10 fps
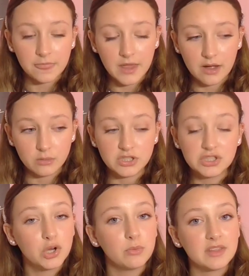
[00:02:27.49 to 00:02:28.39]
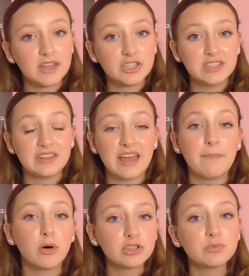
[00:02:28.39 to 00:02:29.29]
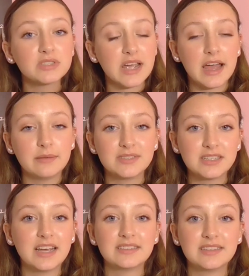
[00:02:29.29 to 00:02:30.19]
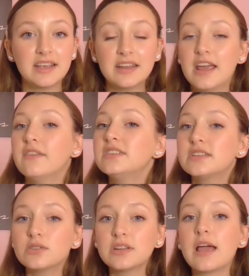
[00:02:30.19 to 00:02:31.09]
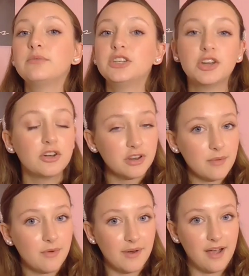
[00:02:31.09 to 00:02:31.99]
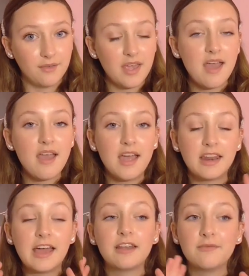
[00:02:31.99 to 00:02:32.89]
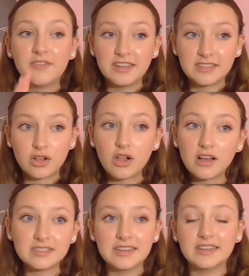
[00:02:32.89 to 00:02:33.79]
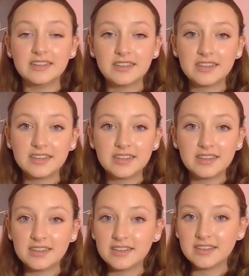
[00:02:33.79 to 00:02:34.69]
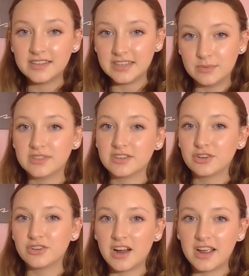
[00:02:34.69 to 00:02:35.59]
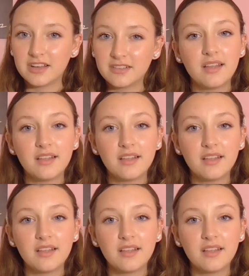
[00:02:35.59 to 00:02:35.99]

Now, she told me that she did that multiple times to test it, and every single time she turned him around and had him face the closet, he would start crying.